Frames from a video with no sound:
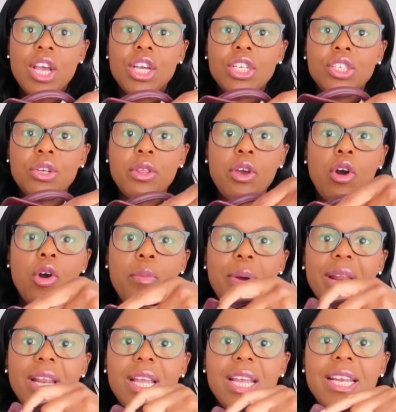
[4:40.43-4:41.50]
So the
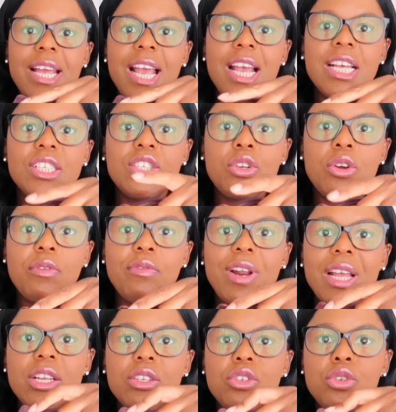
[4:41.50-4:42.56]
opening, it has sort of
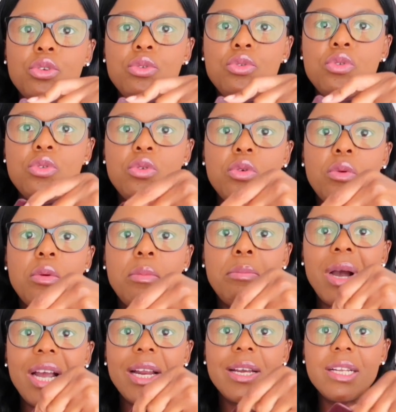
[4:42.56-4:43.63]
like 2
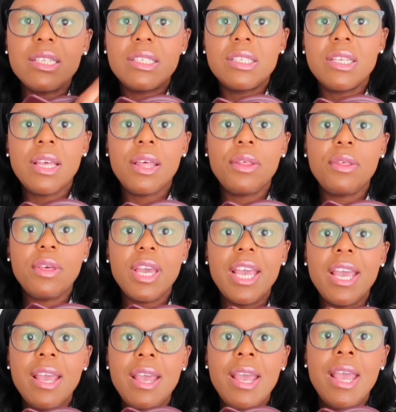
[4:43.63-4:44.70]
magnets
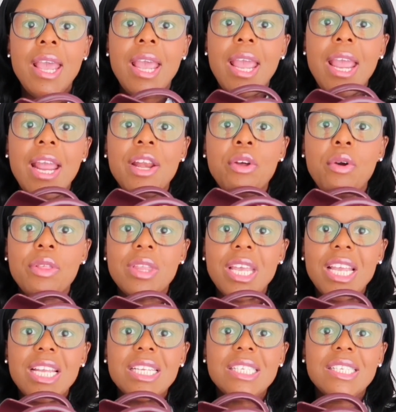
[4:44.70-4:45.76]
there, and on the
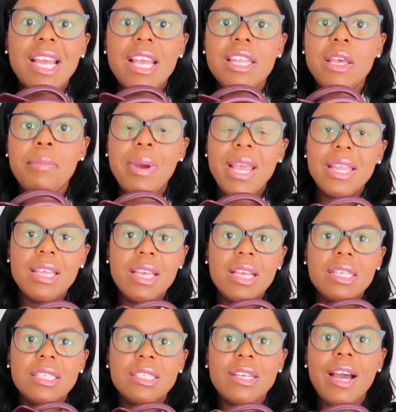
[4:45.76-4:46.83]
inside there by
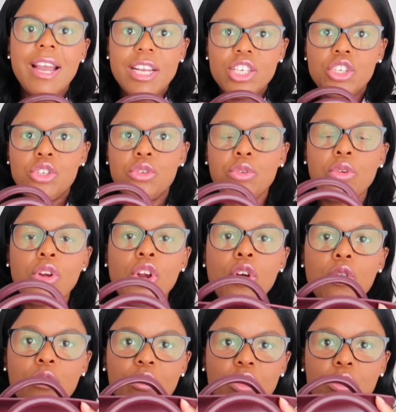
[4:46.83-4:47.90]
the side to
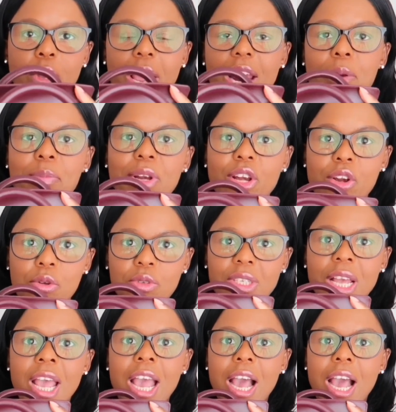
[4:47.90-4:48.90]
close, to help it close.